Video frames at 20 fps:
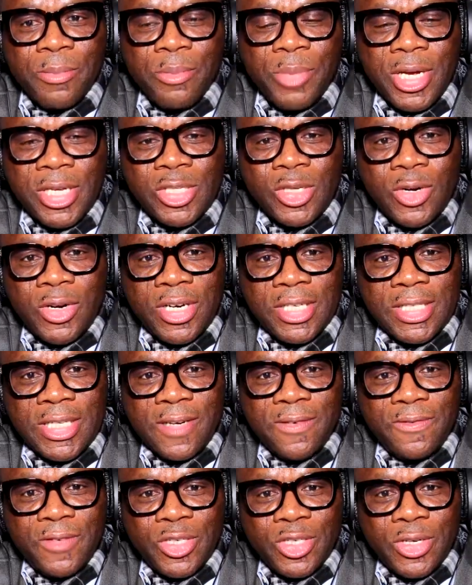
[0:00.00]
Best
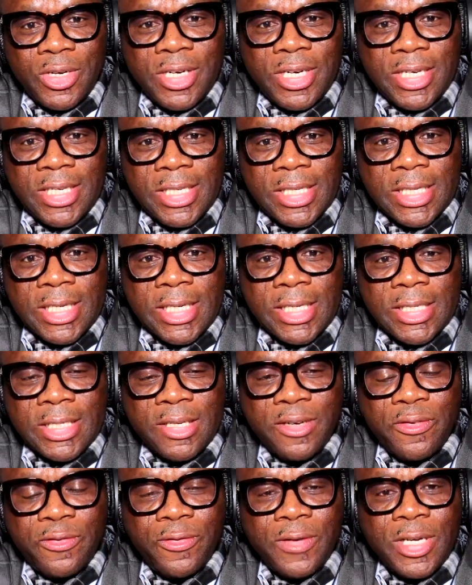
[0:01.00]
corrected vision in this
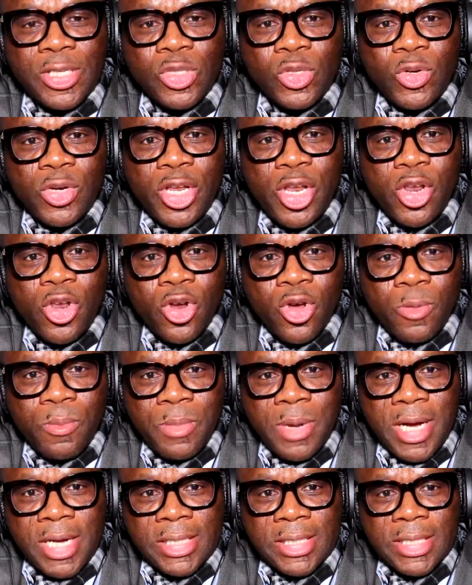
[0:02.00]
case refers to the
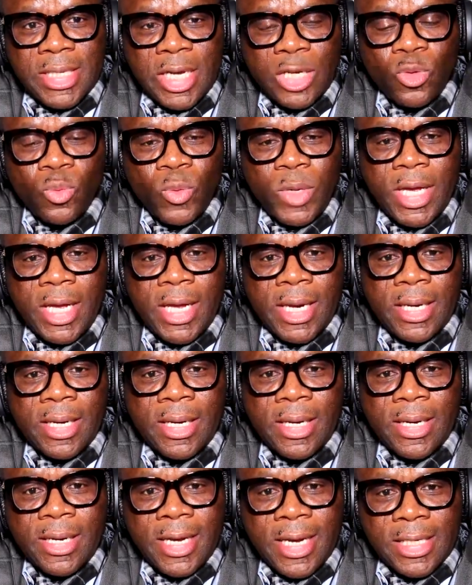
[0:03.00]
numbers that we
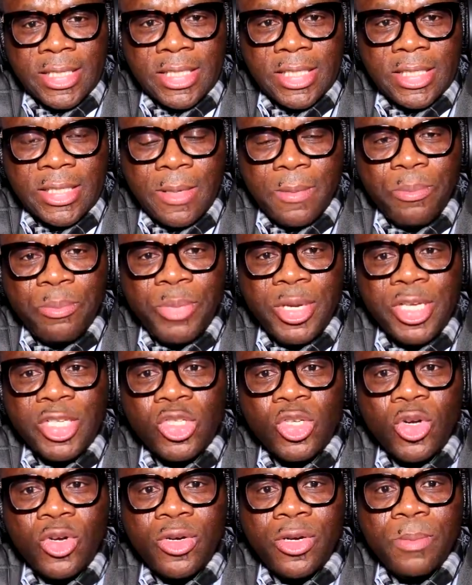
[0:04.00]
can get
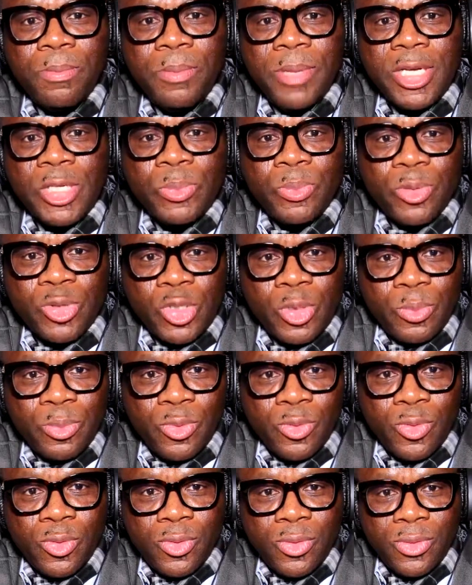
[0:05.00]
based on the best
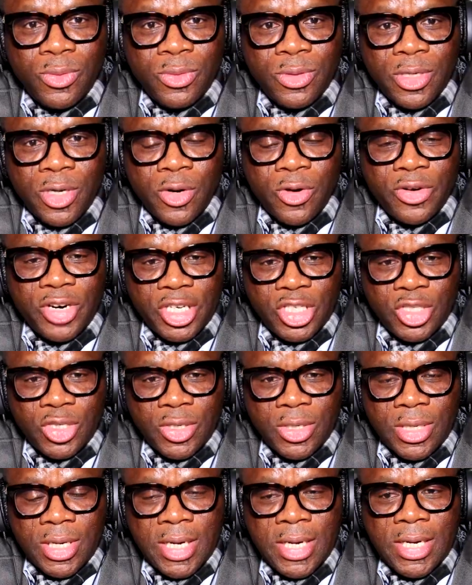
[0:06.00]
possible
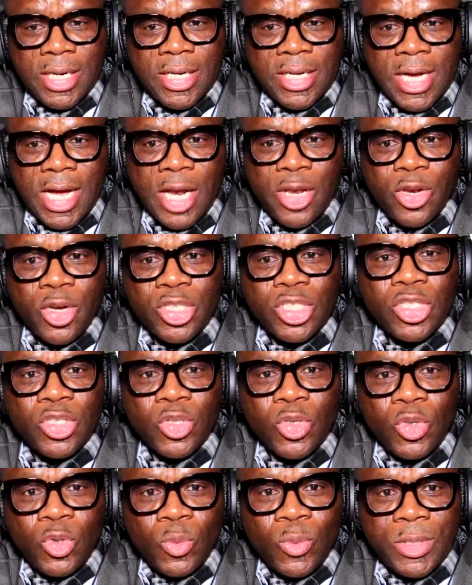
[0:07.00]
correction and nothing
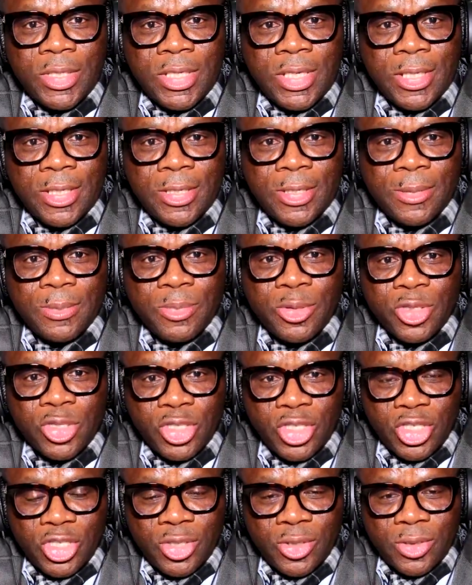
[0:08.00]
to do with the
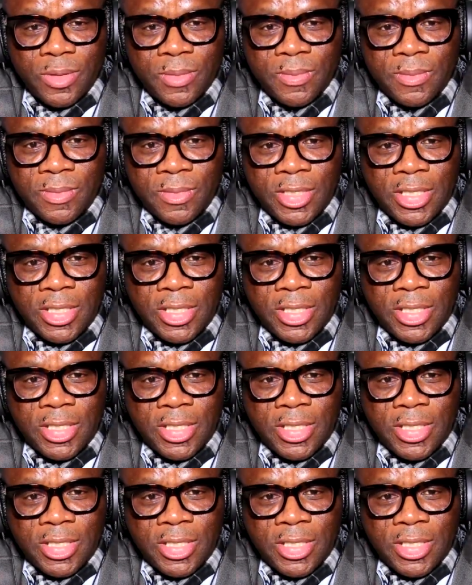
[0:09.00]
prescription.